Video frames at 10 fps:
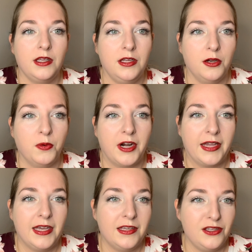you know, when I
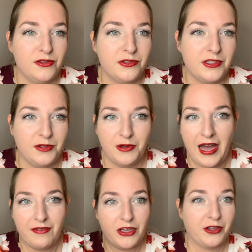get used to
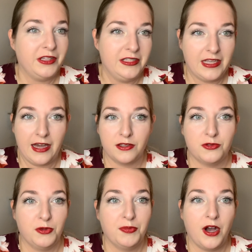having all these
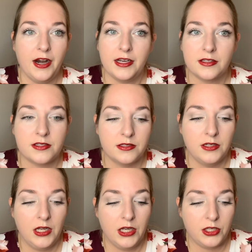extra products.
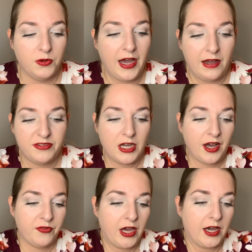You have to
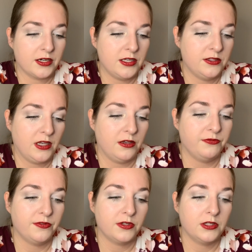have acne
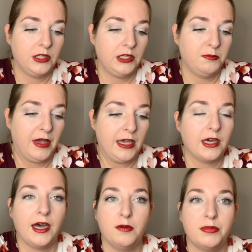safe, clean
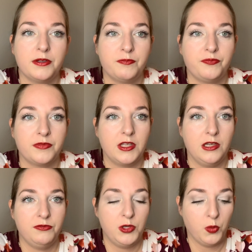makeup
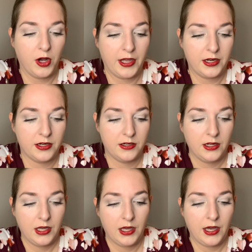if you want
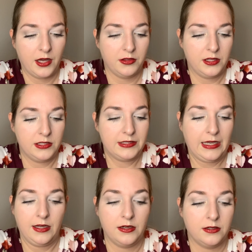healthy
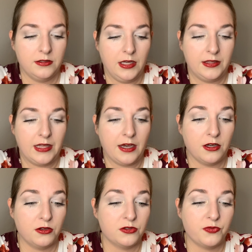skin, and that
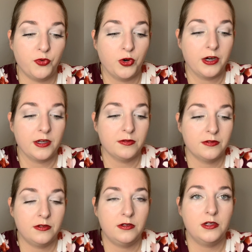goes for
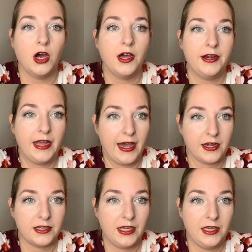
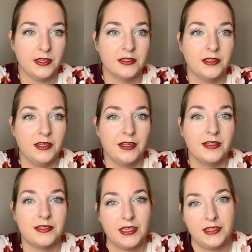non-acne
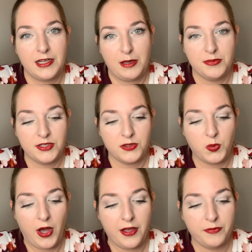skin types as
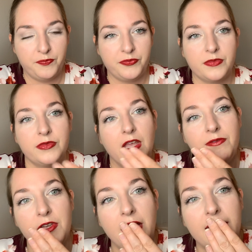well.
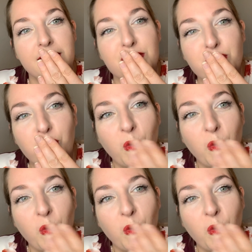Love you guys.